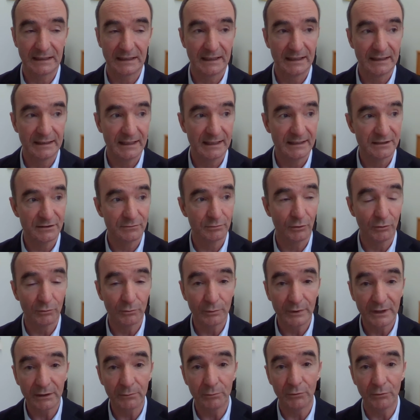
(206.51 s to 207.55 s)
and that's what
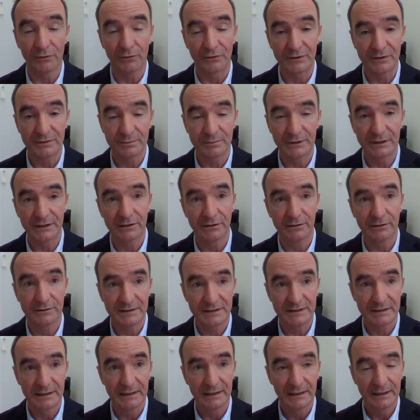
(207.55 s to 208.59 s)
we want,
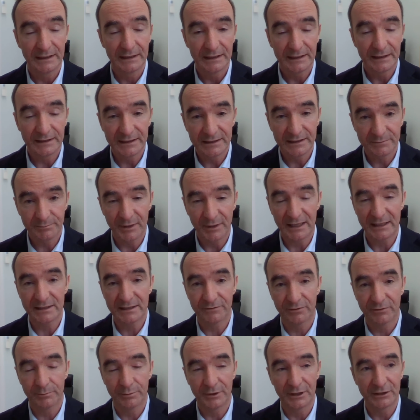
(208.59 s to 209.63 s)
because it is
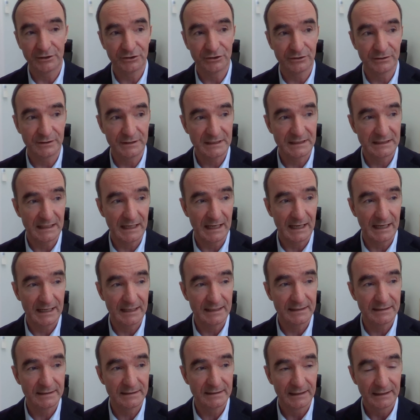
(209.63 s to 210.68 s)
better for patients
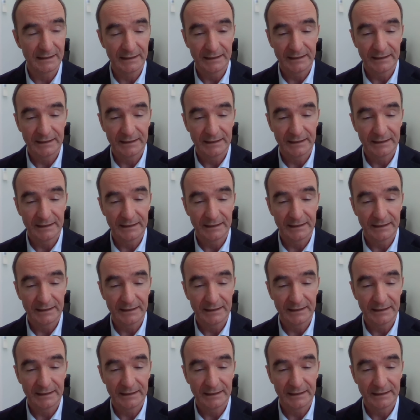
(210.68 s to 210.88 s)
and